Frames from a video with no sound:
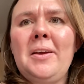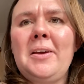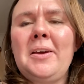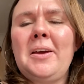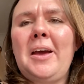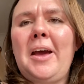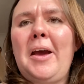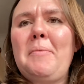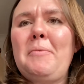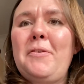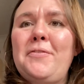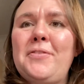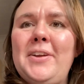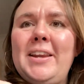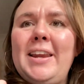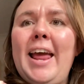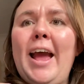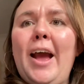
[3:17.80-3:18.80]
But for
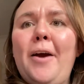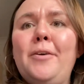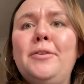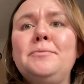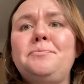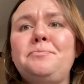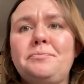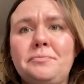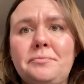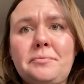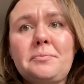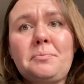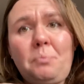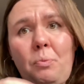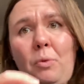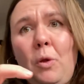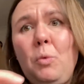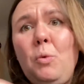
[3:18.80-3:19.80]
now,
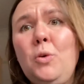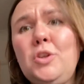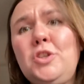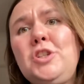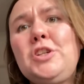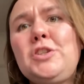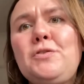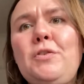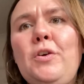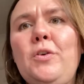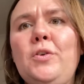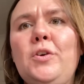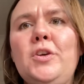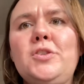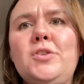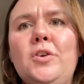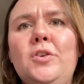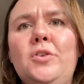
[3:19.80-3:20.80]
I'll just
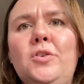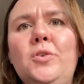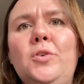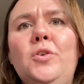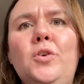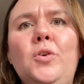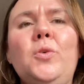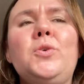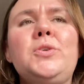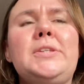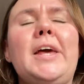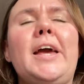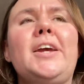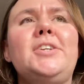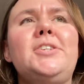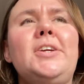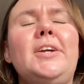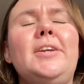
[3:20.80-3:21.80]
focus on your
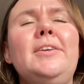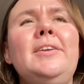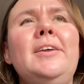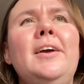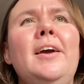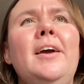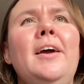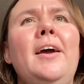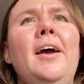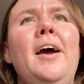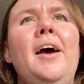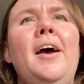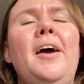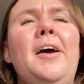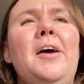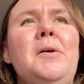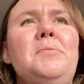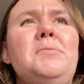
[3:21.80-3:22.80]
section,
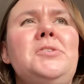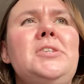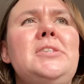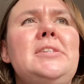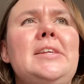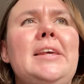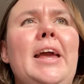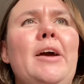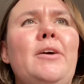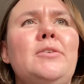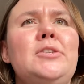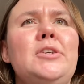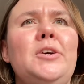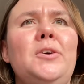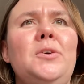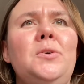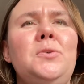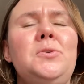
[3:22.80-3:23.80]
just the
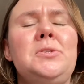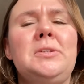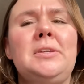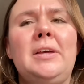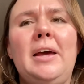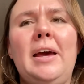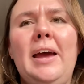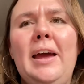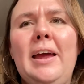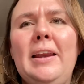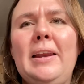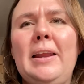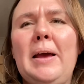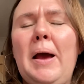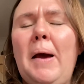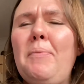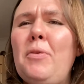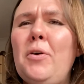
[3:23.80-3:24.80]
altos. And
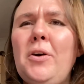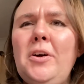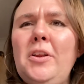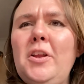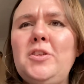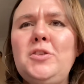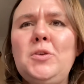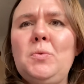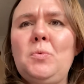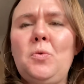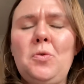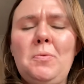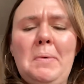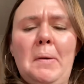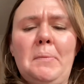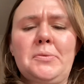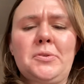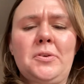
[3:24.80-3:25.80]
I'm not going to do
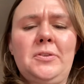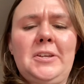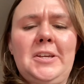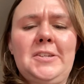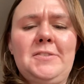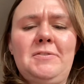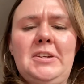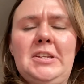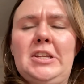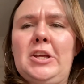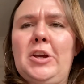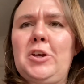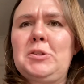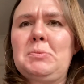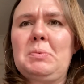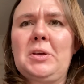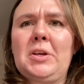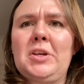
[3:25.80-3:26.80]
warm-ups on these
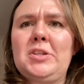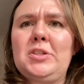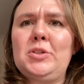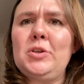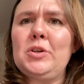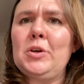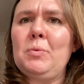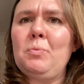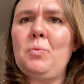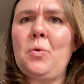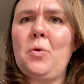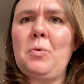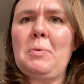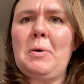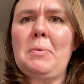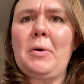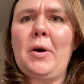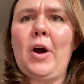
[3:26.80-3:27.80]
videos because you can warm
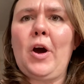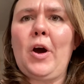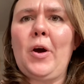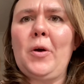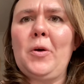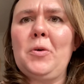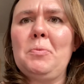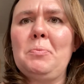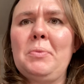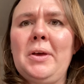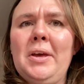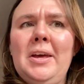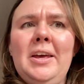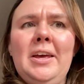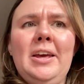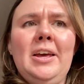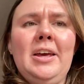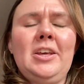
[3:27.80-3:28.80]
up at home.
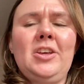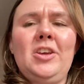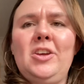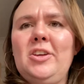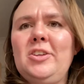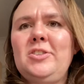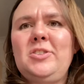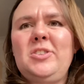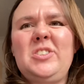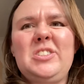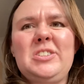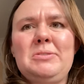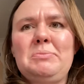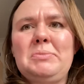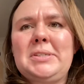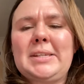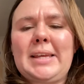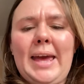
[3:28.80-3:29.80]
You can do some
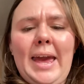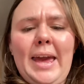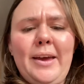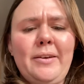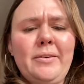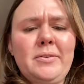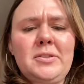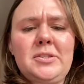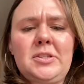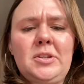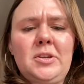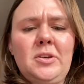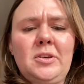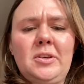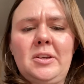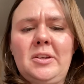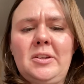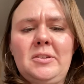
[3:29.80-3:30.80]
scales, you
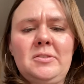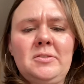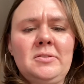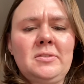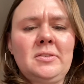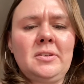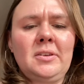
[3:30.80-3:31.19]
can